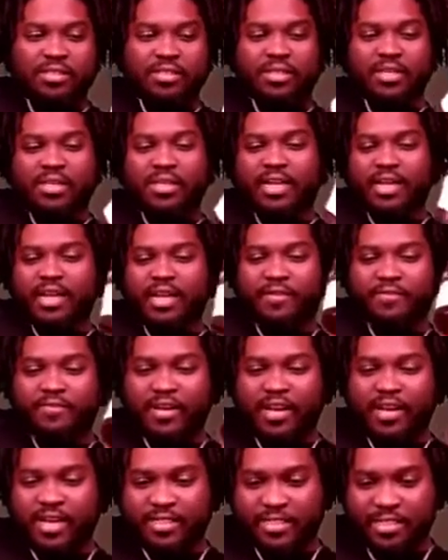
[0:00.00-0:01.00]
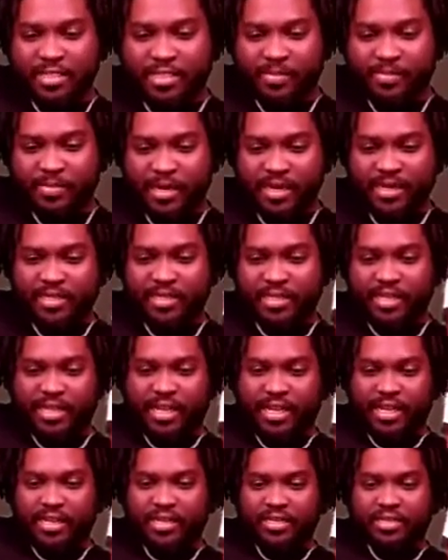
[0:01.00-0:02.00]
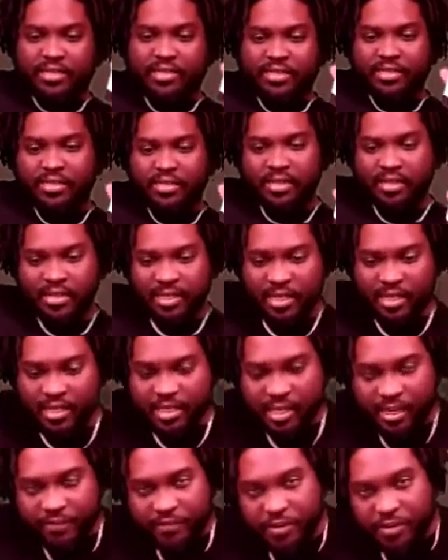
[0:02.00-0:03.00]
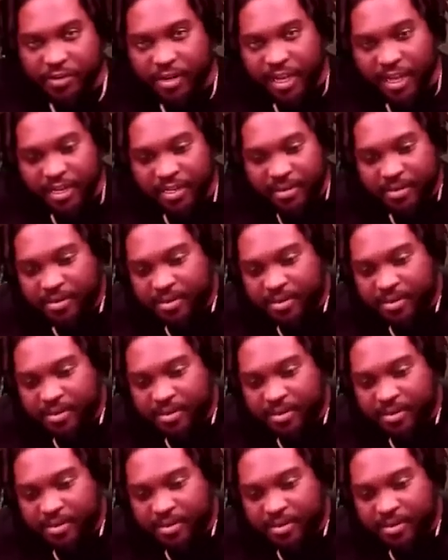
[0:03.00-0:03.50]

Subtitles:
And I advise anybody that if you like